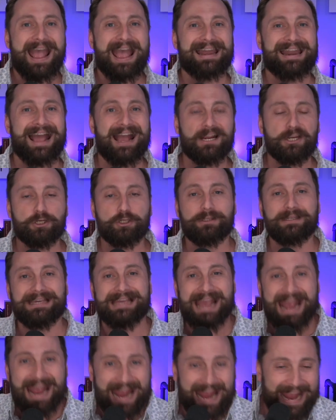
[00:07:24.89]
and
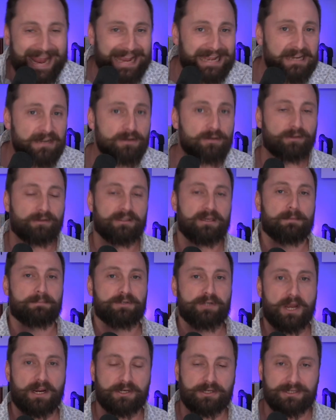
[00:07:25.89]
actually handle the
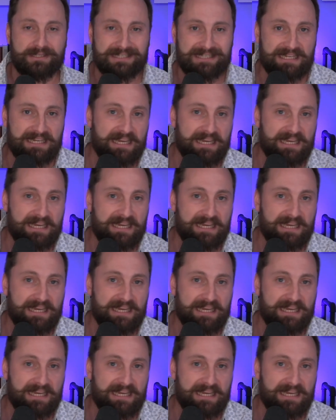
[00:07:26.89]
objections,